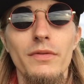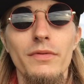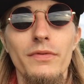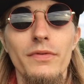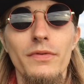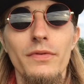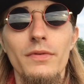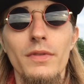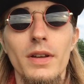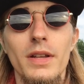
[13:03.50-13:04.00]
have
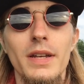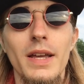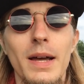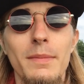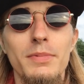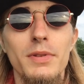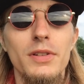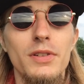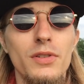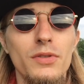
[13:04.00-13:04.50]

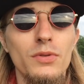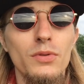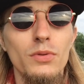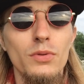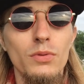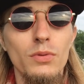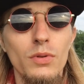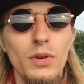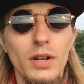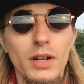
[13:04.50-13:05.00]
adapted
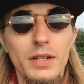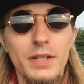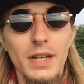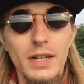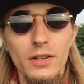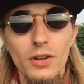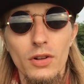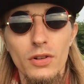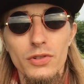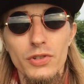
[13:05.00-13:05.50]
to
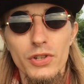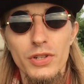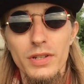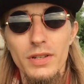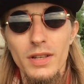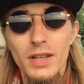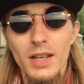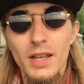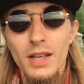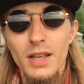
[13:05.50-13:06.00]

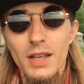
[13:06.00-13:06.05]
technology